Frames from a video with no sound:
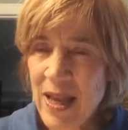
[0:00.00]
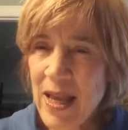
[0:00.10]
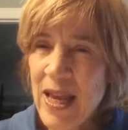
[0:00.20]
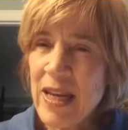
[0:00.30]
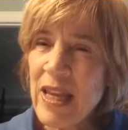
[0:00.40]

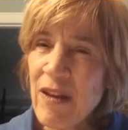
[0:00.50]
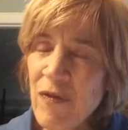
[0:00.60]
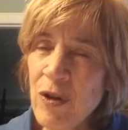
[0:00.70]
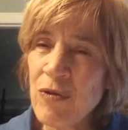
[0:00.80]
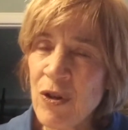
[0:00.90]
And if
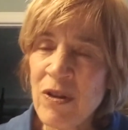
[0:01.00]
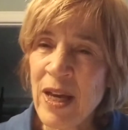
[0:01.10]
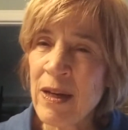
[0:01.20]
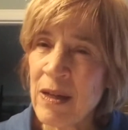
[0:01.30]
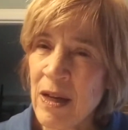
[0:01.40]
you do that
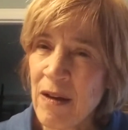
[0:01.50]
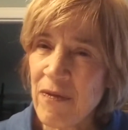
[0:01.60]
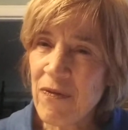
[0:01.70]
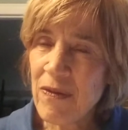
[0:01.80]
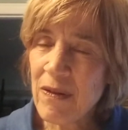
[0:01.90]

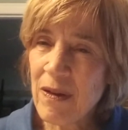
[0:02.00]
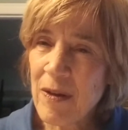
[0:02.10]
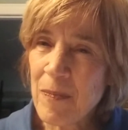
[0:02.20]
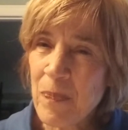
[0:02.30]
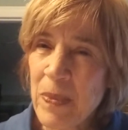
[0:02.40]
enough,
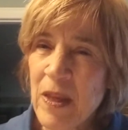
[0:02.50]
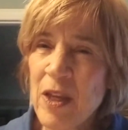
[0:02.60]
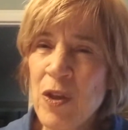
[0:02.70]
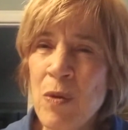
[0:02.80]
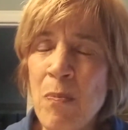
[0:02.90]

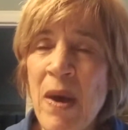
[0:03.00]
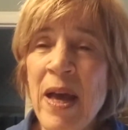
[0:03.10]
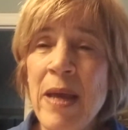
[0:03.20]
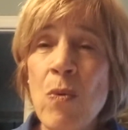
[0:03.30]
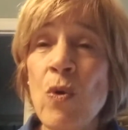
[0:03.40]
you
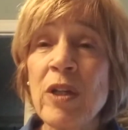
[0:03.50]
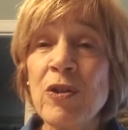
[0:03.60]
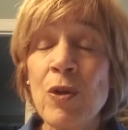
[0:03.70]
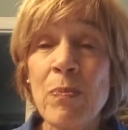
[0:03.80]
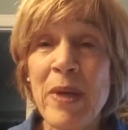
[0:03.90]
may want
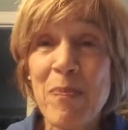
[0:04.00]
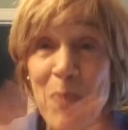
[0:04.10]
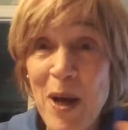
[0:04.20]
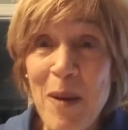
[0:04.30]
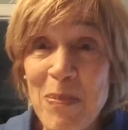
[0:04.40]
to be
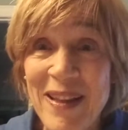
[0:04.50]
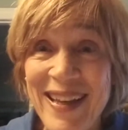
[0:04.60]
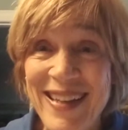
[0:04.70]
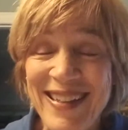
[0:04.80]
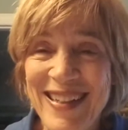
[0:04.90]

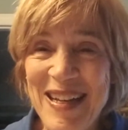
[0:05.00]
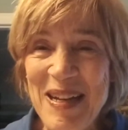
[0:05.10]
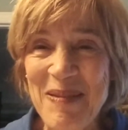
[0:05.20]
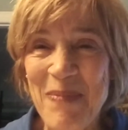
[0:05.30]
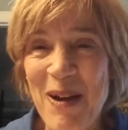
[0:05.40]
public
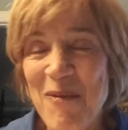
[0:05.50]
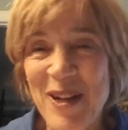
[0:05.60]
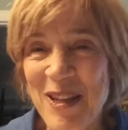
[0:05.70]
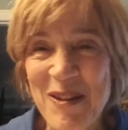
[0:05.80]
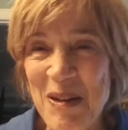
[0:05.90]
about what
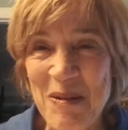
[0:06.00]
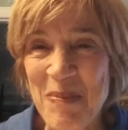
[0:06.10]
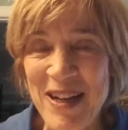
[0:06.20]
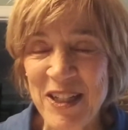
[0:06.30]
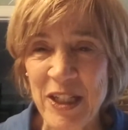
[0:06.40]
you know
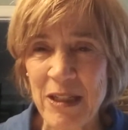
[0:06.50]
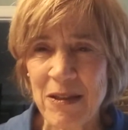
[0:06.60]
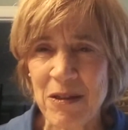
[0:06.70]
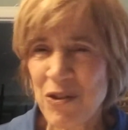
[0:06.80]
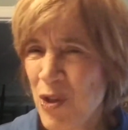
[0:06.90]
about
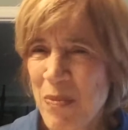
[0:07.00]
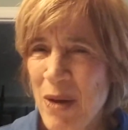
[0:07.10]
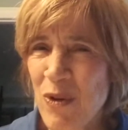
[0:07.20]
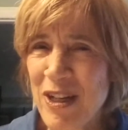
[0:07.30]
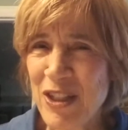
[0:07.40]
Jesus. You may
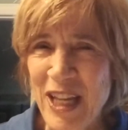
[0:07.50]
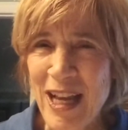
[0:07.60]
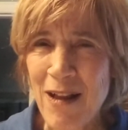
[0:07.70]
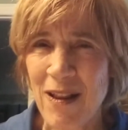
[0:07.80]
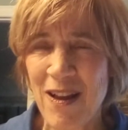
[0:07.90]
want to
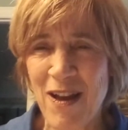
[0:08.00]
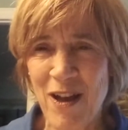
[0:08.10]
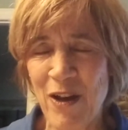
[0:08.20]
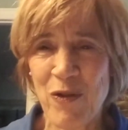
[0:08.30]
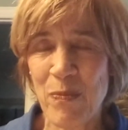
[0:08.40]
tell
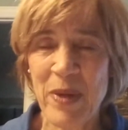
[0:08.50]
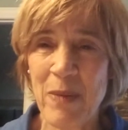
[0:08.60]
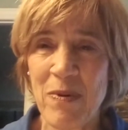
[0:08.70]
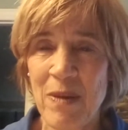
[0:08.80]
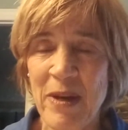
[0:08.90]
other
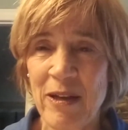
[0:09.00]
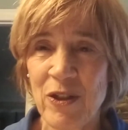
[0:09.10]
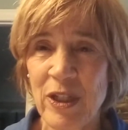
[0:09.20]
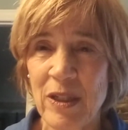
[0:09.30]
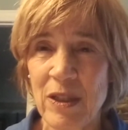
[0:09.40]
people about
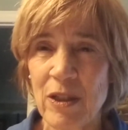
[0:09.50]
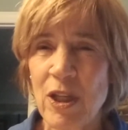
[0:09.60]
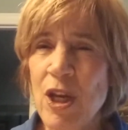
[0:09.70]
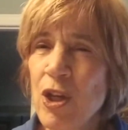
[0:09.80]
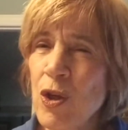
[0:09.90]
Jesus.
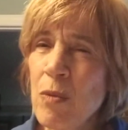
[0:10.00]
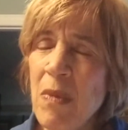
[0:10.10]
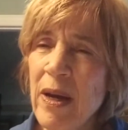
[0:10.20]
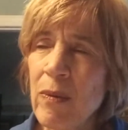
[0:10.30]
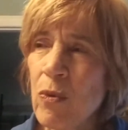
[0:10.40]
You
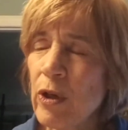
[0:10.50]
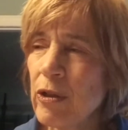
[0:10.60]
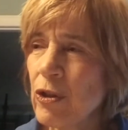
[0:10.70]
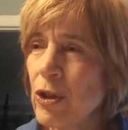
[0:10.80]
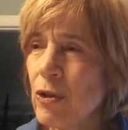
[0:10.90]
might want
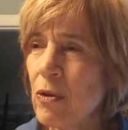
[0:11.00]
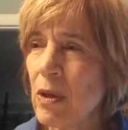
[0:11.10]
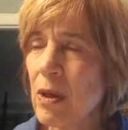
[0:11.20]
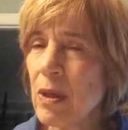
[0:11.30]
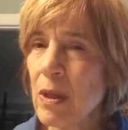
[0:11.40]
to
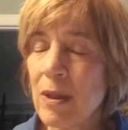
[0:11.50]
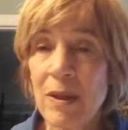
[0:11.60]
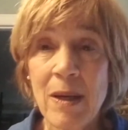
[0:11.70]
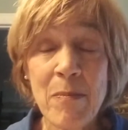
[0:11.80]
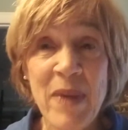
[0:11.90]

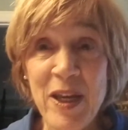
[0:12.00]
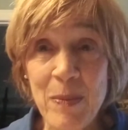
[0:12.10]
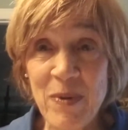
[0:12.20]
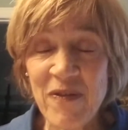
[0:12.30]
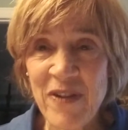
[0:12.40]
make a
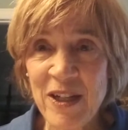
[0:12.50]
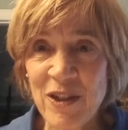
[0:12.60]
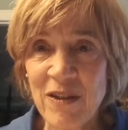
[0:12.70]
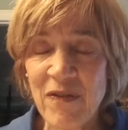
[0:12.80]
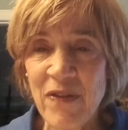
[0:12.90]
profession
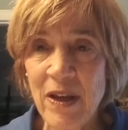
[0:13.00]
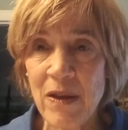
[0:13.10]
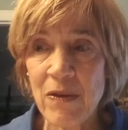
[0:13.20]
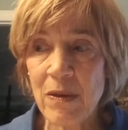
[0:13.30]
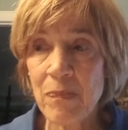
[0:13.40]
of
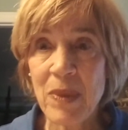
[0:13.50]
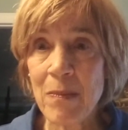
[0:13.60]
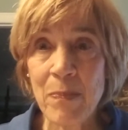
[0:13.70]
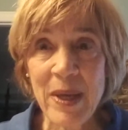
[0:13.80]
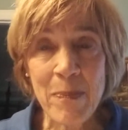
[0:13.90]
faith.
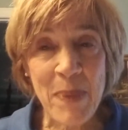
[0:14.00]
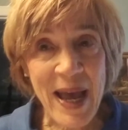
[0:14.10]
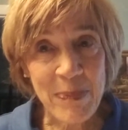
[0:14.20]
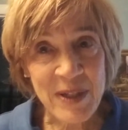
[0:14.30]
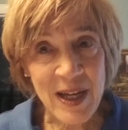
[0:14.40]
Be
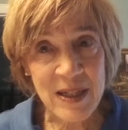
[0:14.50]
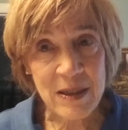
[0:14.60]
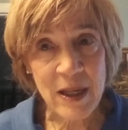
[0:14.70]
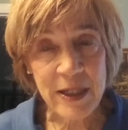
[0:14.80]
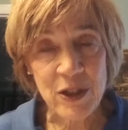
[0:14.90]
baptized
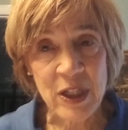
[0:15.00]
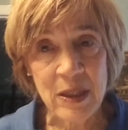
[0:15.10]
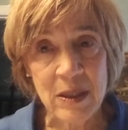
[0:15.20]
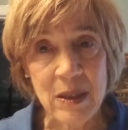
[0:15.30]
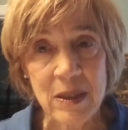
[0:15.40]
like
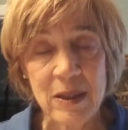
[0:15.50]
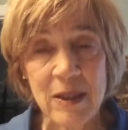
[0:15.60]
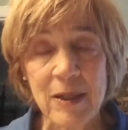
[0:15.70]
Jesus.